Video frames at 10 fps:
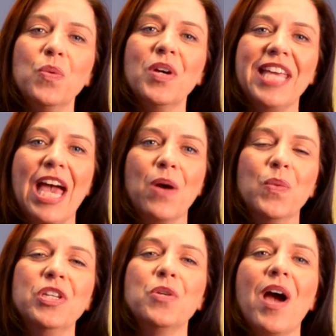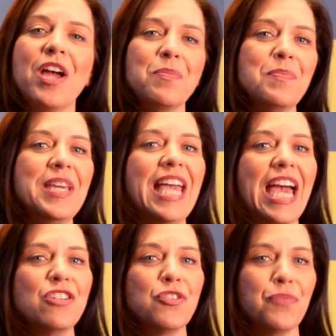will get when you hire me
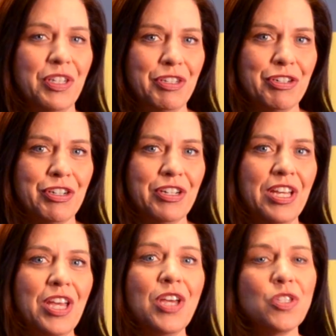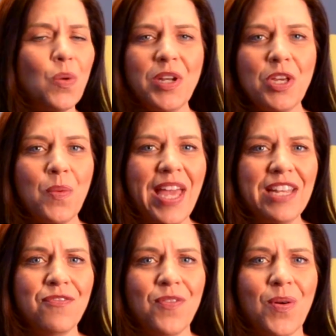as your realtor. So what are you
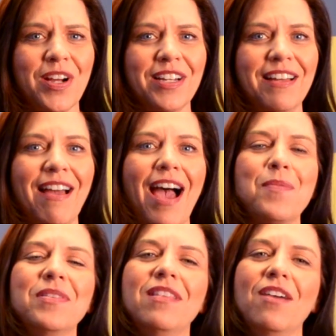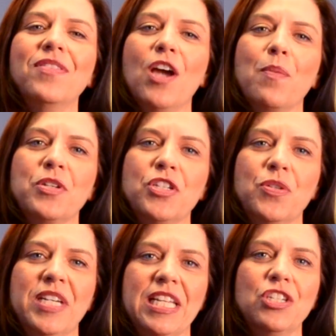waiting for? I would love the
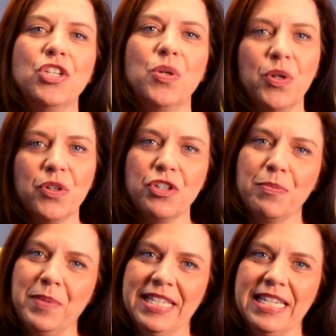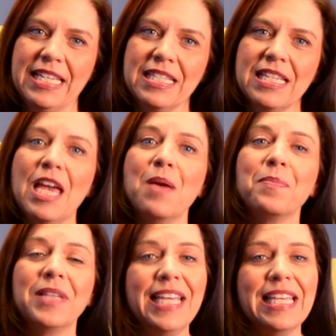opportunity to earn your business.
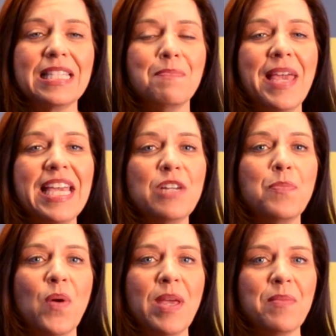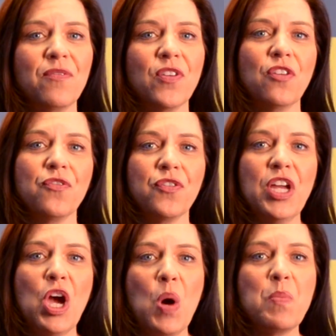Please make an appointment for your free
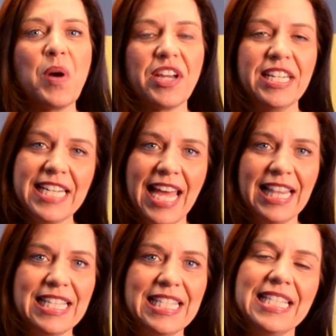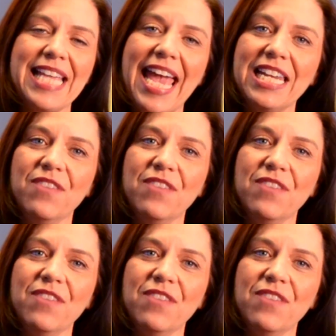home market analysis and